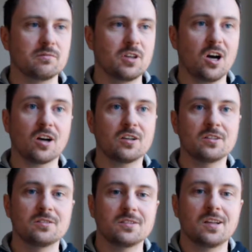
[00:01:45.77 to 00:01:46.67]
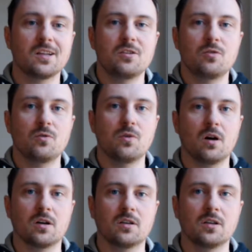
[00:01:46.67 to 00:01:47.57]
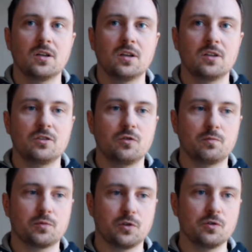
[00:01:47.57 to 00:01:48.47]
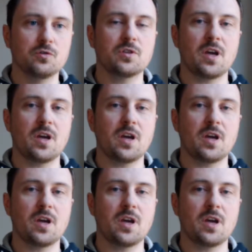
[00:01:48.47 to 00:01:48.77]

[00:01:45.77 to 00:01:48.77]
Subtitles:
car that you've produced